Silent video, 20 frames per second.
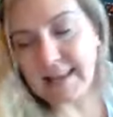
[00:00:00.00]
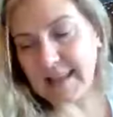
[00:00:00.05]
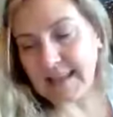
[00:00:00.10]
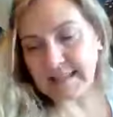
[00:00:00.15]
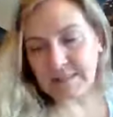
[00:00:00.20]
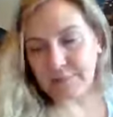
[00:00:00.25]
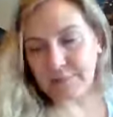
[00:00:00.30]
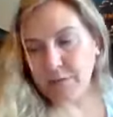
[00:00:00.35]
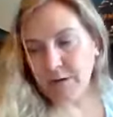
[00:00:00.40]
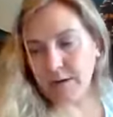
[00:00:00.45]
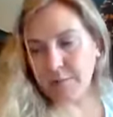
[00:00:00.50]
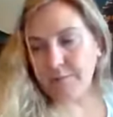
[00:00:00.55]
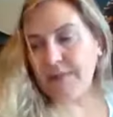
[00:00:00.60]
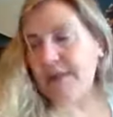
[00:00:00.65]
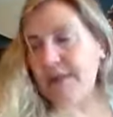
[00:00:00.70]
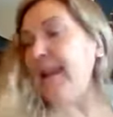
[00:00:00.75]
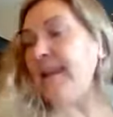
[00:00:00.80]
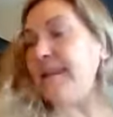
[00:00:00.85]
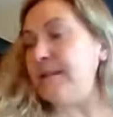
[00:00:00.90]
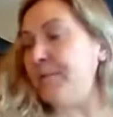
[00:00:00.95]
let's put
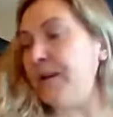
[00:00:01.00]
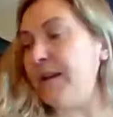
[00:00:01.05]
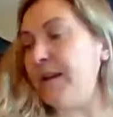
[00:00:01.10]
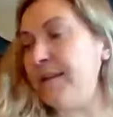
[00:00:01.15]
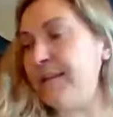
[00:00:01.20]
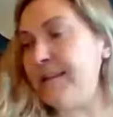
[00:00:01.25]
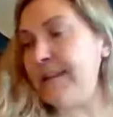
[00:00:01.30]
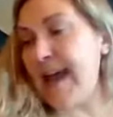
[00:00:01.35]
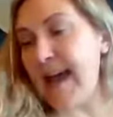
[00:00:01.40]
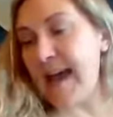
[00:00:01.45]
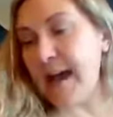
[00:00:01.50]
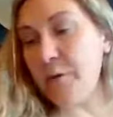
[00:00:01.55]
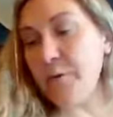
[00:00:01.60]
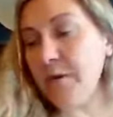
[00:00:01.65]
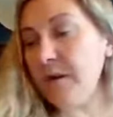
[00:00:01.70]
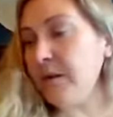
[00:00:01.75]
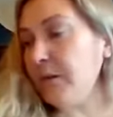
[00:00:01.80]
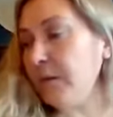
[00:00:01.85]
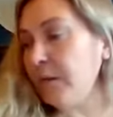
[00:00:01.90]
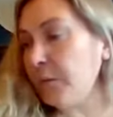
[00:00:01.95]
the ladybird down
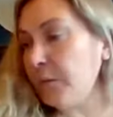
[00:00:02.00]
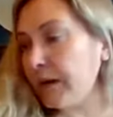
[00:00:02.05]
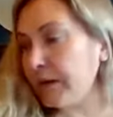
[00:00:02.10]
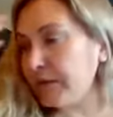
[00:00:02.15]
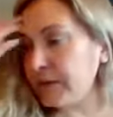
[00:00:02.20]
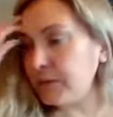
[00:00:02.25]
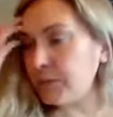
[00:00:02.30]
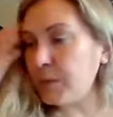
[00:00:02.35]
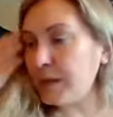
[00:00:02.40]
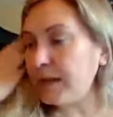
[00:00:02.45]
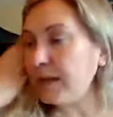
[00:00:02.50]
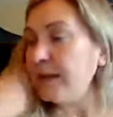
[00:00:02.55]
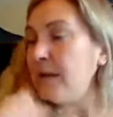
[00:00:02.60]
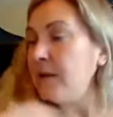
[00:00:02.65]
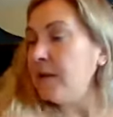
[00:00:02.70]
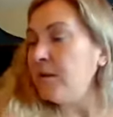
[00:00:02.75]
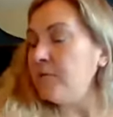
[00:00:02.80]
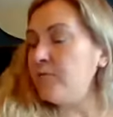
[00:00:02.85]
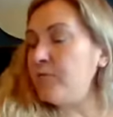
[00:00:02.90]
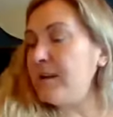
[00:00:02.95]
whilst we
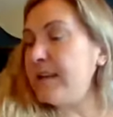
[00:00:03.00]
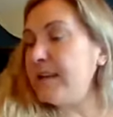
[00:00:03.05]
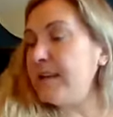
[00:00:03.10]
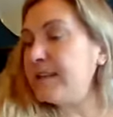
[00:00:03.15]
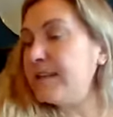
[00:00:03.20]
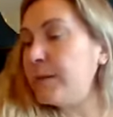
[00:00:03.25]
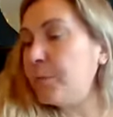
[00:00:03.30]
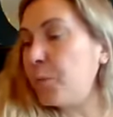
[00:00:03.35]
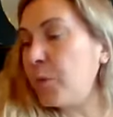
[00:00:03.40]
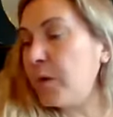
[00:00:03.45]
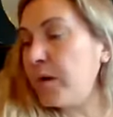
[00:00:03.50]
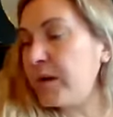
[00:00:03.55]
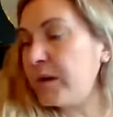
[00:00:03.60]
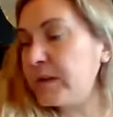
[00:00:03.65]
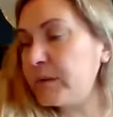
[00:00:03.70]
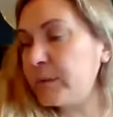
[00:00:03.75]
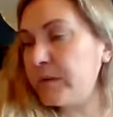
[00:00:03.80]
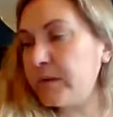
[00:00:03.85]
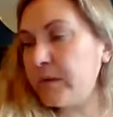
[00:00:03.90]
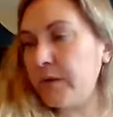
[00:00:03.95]
read some
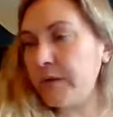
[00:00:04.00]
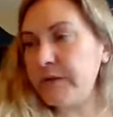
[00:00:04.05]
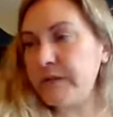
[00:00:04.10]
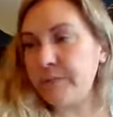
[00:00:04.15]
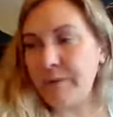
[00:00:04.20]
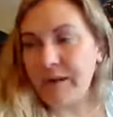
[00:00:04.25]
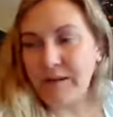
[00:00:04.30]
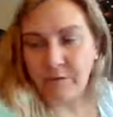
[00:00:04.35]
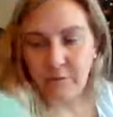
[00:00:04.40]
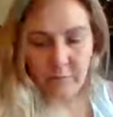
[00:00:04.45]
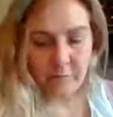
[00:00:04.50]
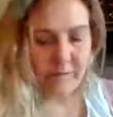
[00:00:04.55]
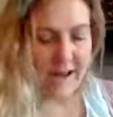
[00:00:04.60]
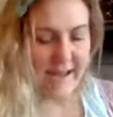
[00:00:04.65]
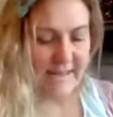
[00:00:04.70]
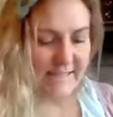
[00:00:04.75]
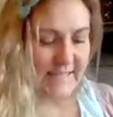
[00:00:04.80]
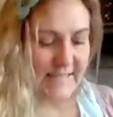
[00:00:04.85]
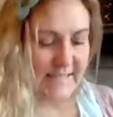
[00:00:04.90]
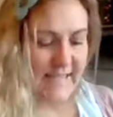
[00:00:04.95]
words with those special
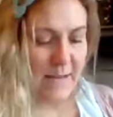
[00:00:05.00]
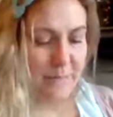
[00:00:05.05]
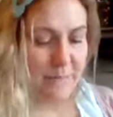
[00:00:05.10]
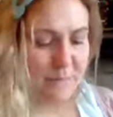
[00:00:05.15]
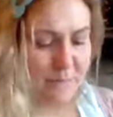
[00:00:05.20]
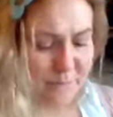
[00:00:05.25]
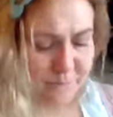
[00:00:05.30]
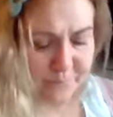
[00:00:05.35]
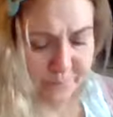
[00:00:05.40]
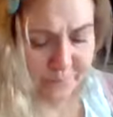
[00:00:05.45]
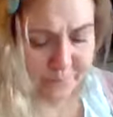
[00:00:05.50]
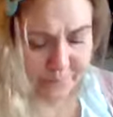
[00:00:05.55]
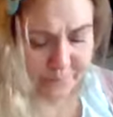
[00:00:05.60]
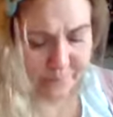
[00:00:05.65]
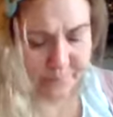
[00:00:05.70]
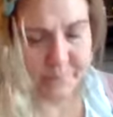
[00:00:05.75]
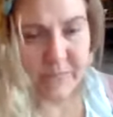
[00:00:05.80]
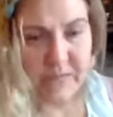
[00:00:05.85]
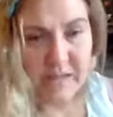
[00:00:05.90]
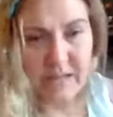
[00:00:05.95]
friends in.
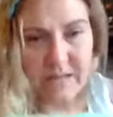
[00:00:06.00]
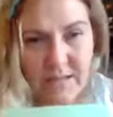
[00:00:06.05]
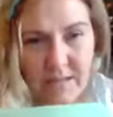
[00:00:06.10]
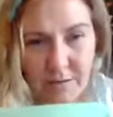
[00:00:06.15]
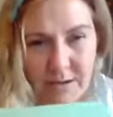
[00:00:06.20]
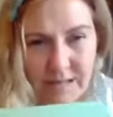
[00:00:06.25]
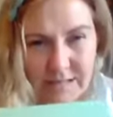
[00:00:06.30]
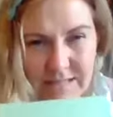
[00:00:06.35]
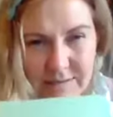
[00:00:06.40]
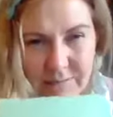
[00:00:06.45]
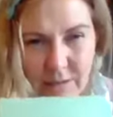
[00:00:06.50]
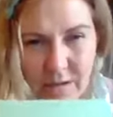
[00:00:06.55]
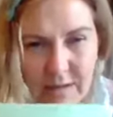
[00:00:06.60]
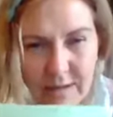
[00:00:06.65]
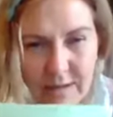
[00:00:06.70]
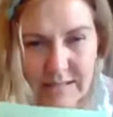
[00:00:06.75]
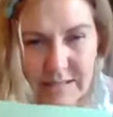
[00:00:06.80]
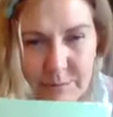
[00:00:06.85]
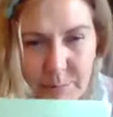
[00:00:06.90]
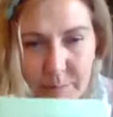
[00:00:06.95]
So let's have a look
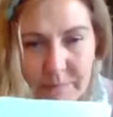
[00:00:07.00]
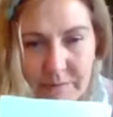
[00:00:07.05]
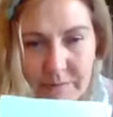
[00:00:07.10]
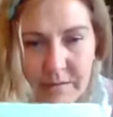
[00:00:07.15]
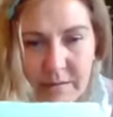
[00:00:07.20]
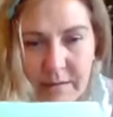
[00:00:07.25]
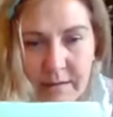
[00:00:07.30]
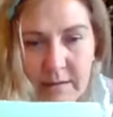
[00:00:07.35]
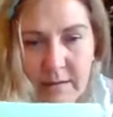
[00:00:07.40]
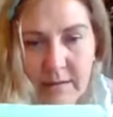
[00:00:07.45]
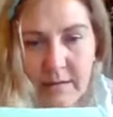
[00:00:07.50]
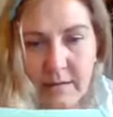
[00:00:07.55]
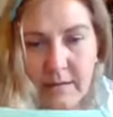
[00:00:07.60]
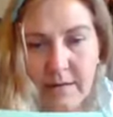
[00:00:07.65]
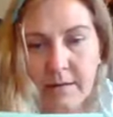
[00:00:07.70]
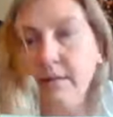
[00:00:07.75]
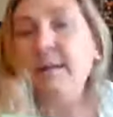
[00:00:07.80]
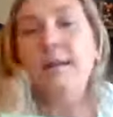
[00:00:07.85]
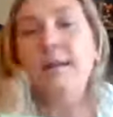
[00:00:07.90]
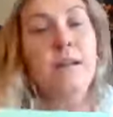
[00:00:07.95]
at this one.
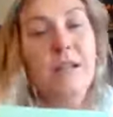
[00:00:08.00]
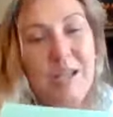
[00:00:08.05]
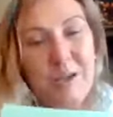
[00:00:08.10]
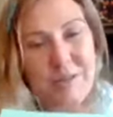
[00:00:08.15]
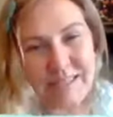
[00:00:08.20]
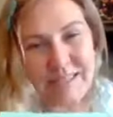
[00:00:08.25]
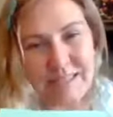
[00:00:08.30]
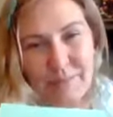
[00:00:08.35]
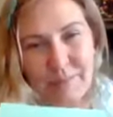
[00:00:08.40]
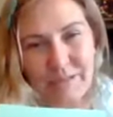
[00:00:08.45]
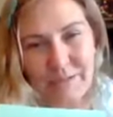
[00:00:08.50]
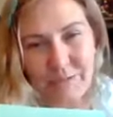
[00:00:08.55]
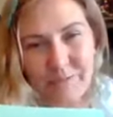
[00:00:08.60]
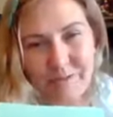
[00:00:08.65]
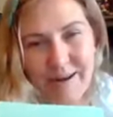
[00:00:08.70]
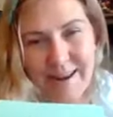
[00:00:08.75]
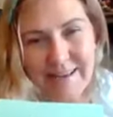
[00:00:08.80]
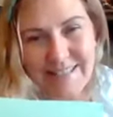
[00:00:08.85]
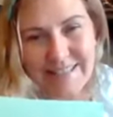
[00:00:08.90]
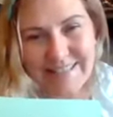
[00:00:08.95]
Who are the special
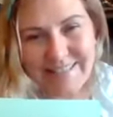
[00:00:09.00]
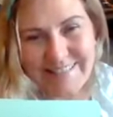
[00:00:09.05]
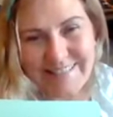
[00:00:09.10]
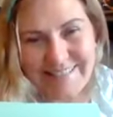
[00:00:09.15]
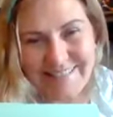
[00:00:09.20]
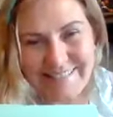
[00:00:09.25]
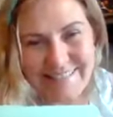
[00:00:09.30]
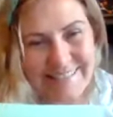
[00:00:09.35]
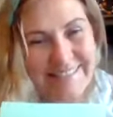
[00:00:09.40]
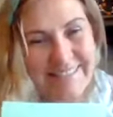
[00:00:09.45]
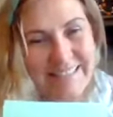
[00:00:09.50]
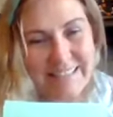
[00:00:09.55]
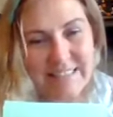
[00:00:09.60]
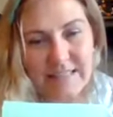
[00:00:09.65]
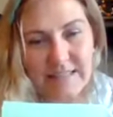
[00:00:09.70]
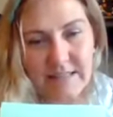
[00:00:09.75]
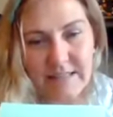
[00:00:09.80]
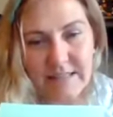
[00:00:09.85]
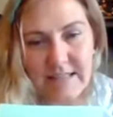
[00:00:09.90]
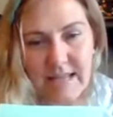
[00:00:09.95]
friends?
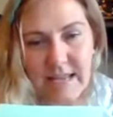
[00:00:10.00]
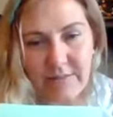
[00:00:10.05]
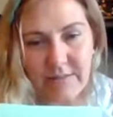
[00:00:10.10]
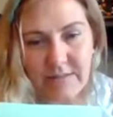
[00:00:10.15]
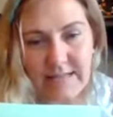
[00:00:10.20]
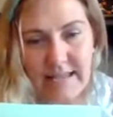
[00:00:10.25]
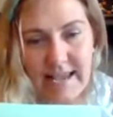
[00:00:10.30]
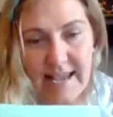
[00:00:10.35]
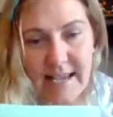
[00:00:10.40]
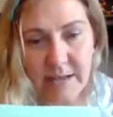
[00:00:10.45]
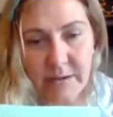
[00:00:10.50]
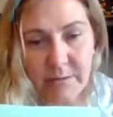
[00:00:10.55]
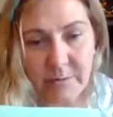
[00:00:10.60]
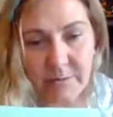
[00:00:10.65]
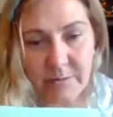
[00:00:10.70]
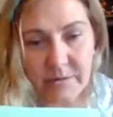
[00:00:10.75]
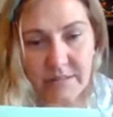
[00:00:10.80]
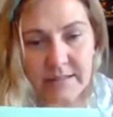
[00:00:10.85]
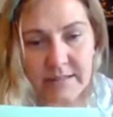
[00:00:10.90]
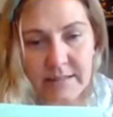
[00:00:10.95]
Say the
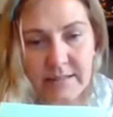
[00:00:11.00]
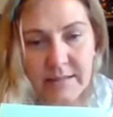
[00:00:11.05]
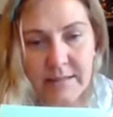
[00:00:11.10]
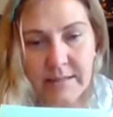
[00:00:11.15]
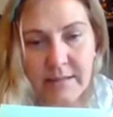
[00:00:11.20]
sounds.